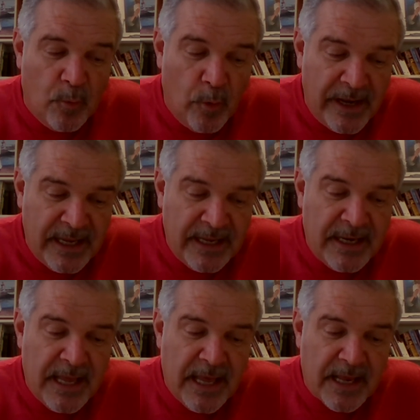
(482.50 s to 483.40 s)

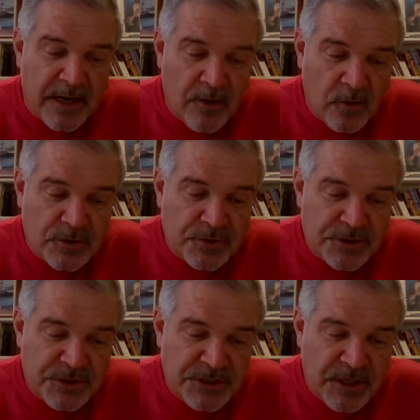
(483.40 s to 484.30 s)
wicked and
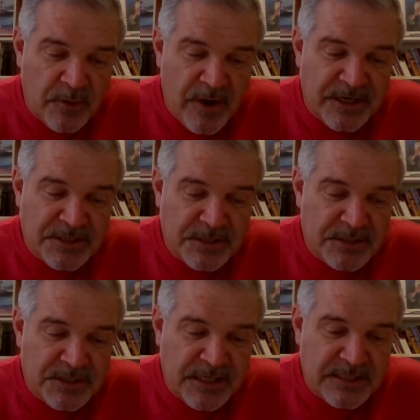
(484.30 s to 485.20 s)
adulterous
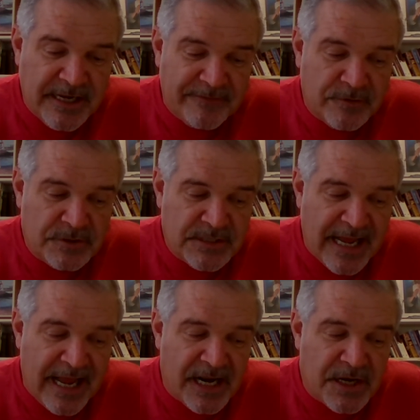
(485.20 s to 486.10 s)
generation seeks after a
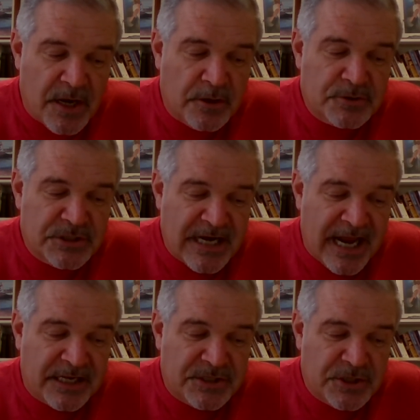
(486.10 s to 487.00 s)
sign, and no
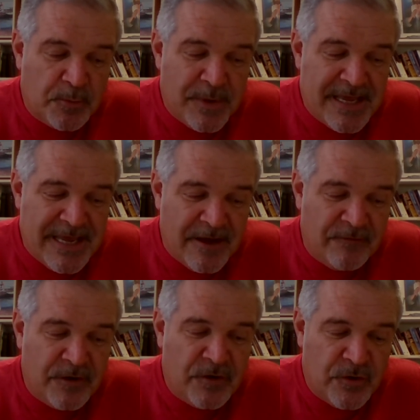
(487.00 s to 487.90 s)
sign shall be
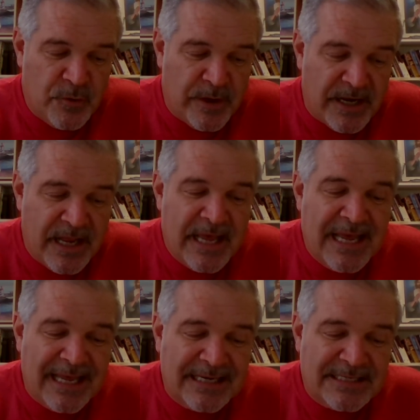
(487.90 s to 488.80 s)
given to it
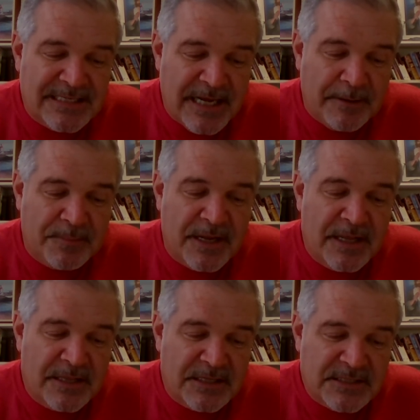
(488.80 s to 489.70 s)
except
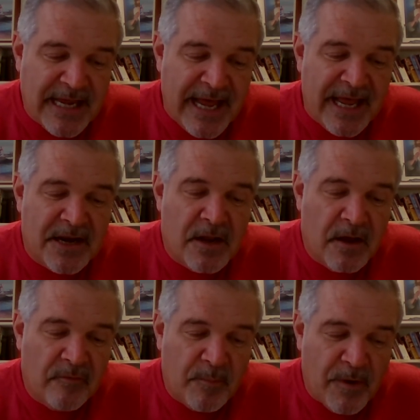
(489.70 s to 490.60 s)
the sign
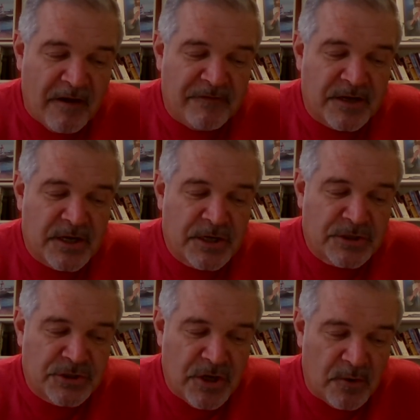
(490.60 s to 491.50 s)
of the prophet
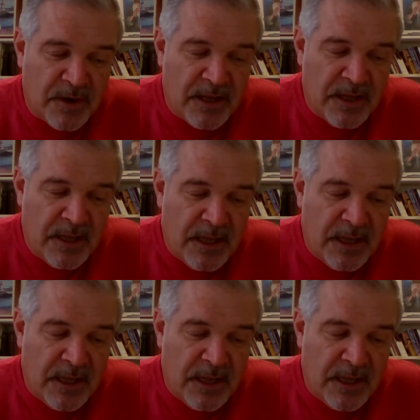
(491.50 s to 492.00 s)
Jonah.